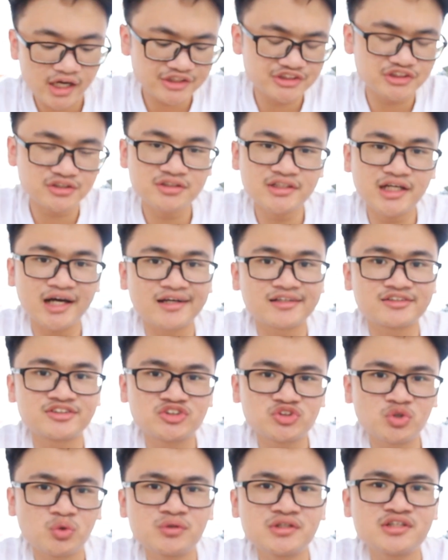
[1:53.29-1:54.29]
Actually, I
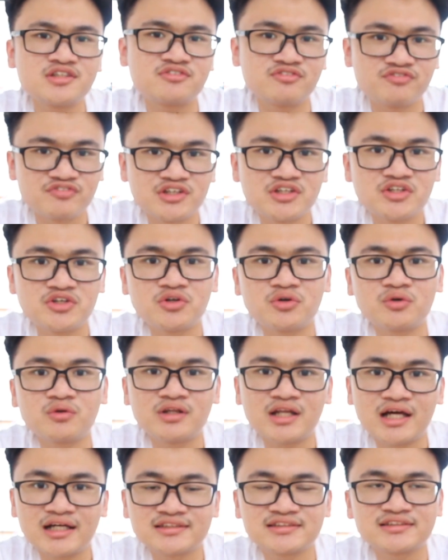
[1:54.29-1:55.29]
saw this video
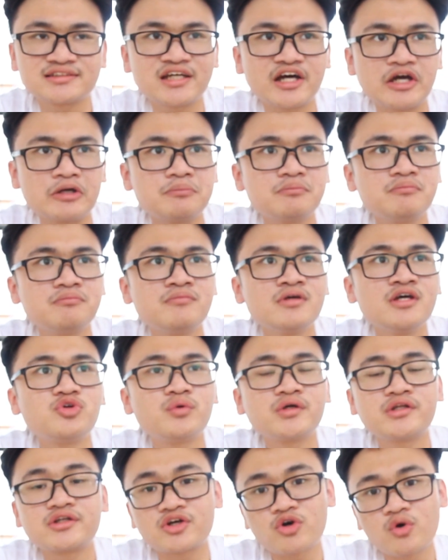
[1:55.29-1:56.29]
last time
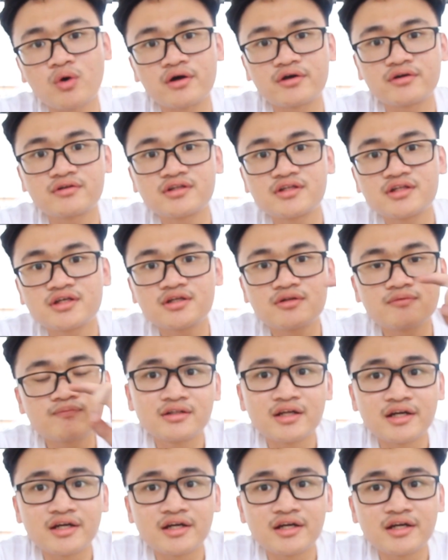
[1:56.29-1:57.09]
during the quarantine.